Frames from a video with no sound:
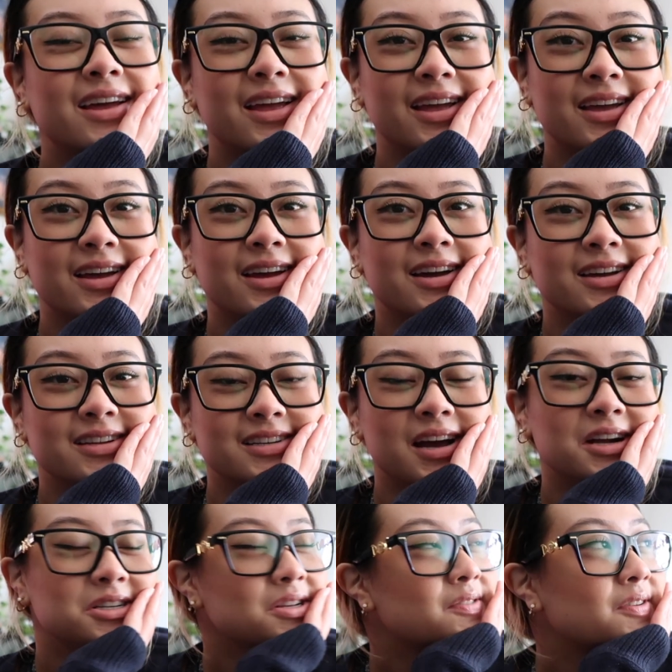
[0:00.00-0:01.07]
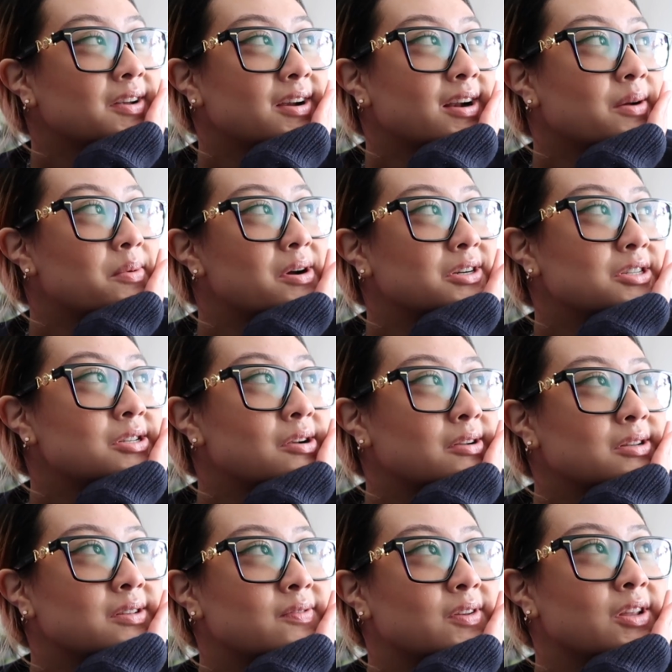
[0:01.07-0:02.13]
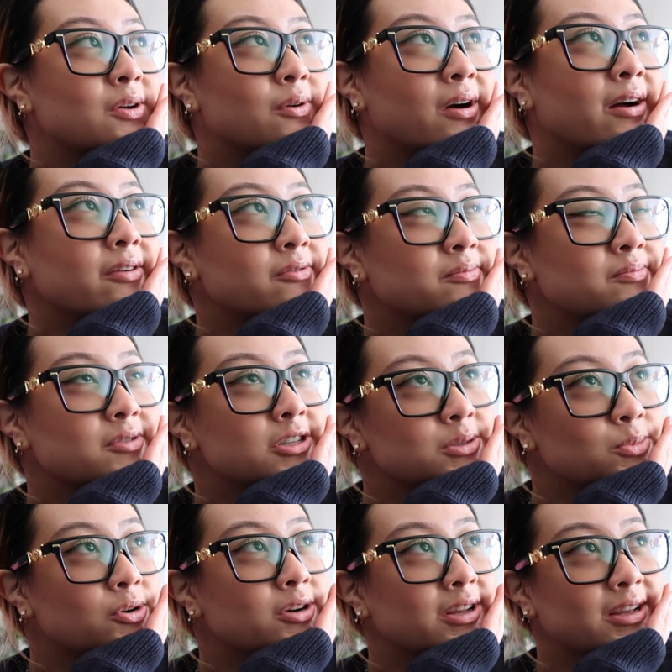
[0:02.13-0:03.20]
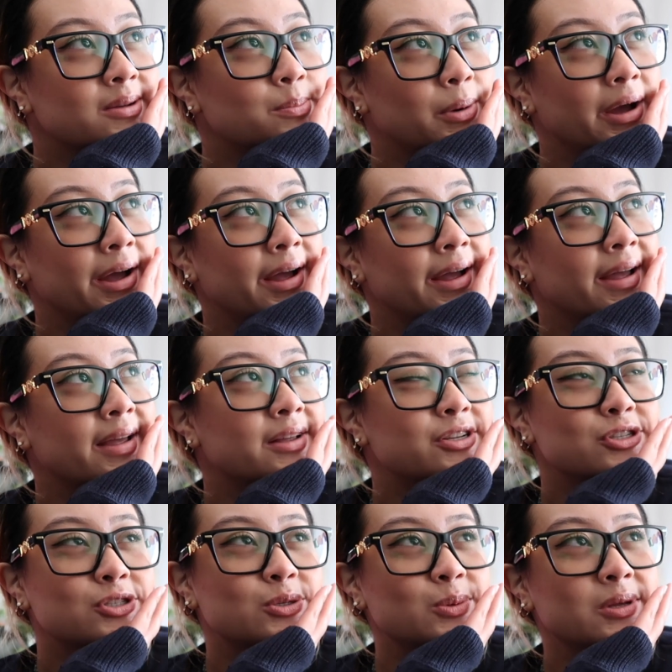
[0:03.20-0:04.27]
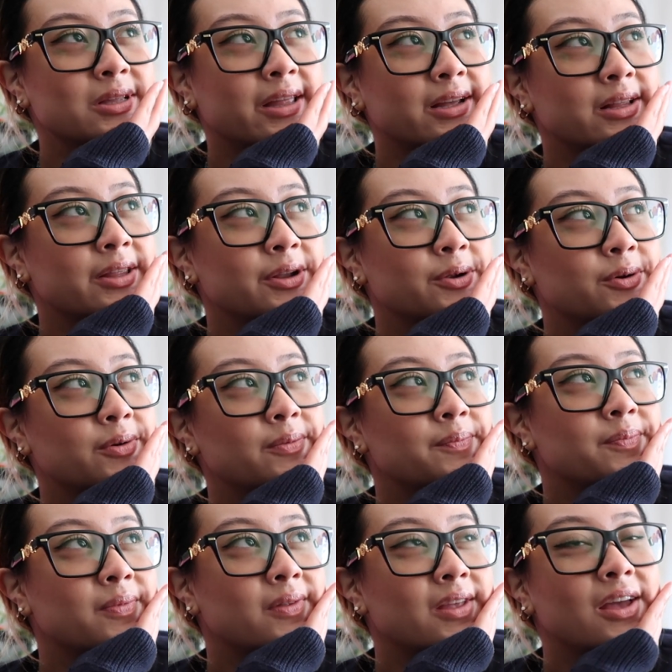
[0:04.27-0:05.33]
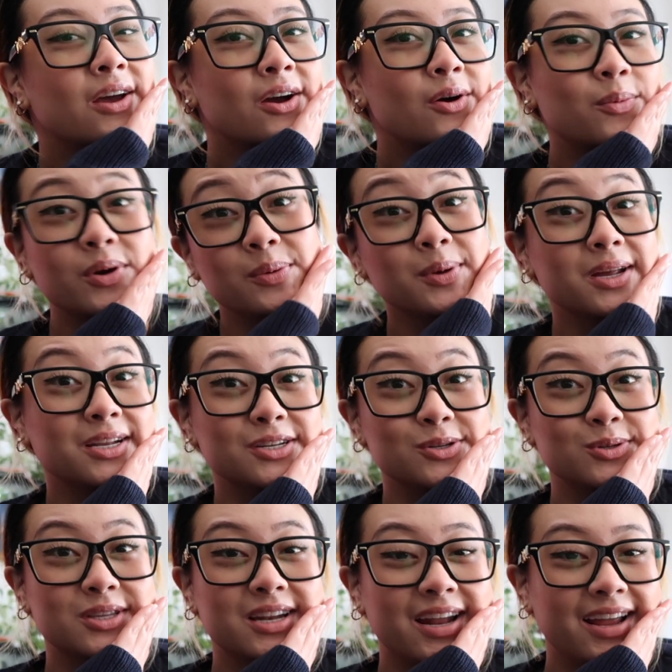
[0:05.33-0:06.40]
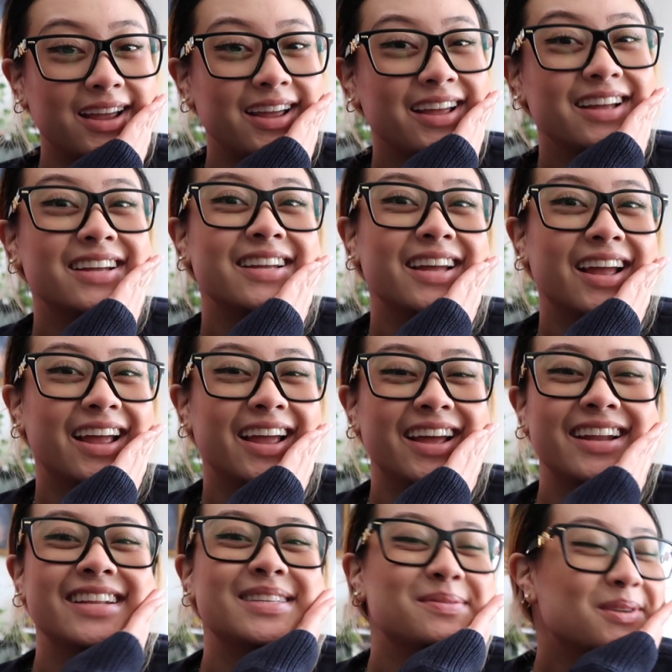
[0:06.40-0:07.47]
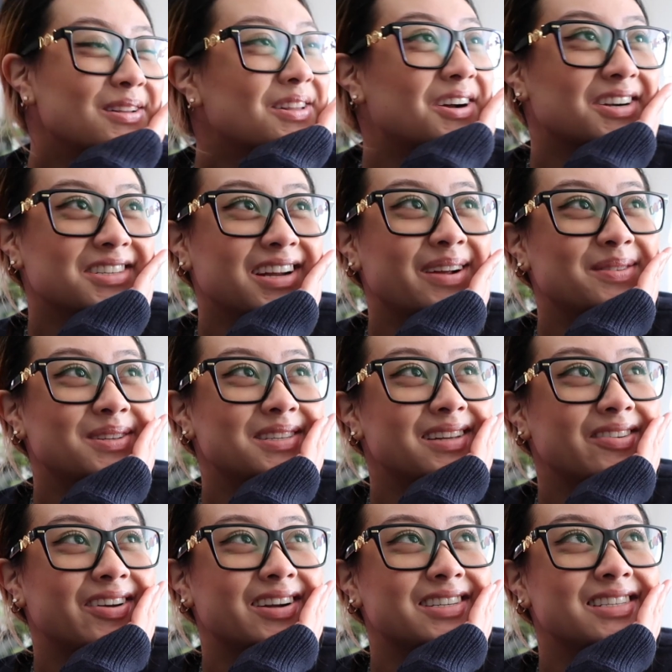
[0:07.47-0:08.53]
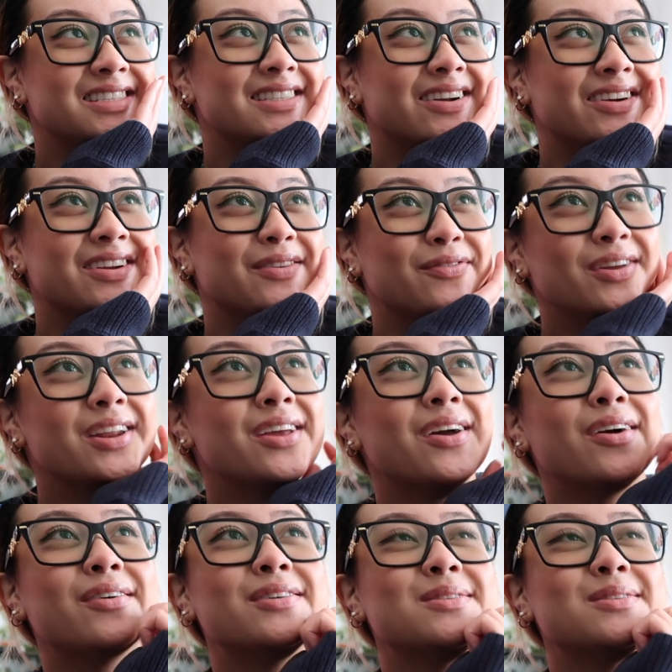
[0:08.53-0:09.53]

And I just figured I wanted to start this video off this morning by just doing like a little what are we gonna do today. And it's been a long time since I've actually started a video.